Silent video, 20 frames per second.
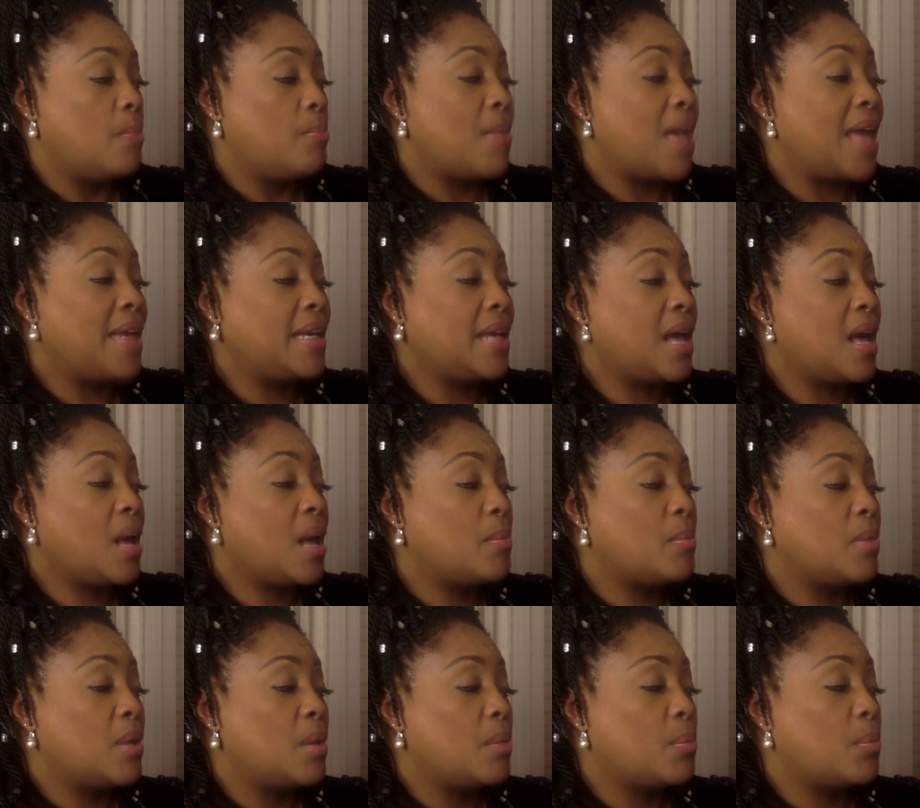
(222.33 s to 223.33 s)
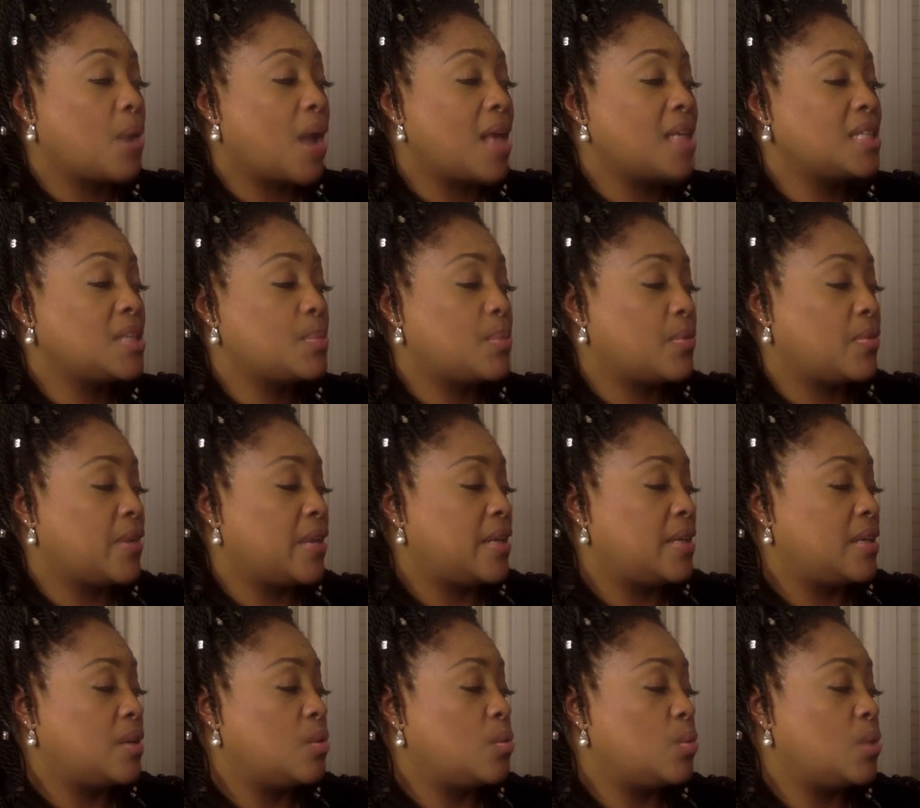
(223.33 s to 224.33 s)
Madame
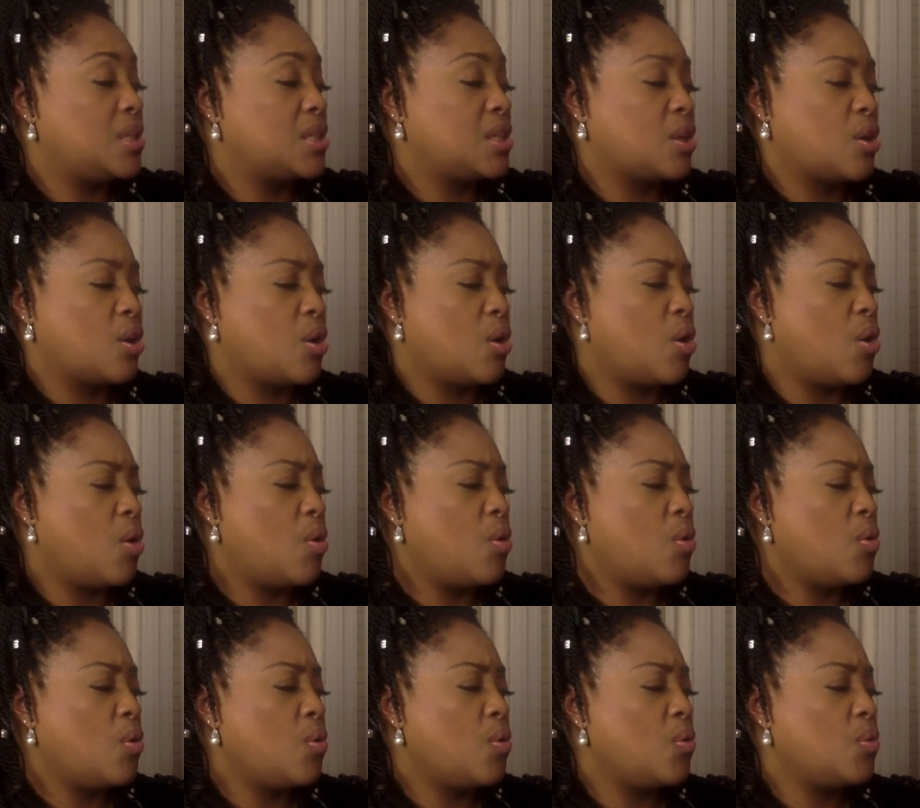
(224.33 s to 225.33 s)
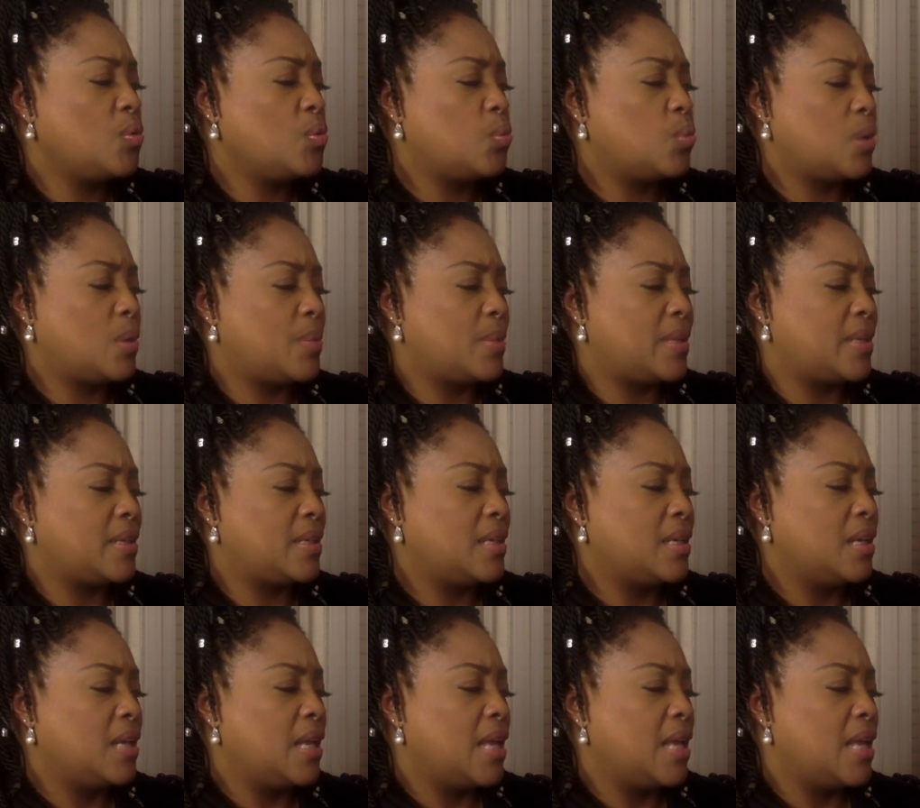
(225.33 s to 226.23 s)
Prosperin was a cold woman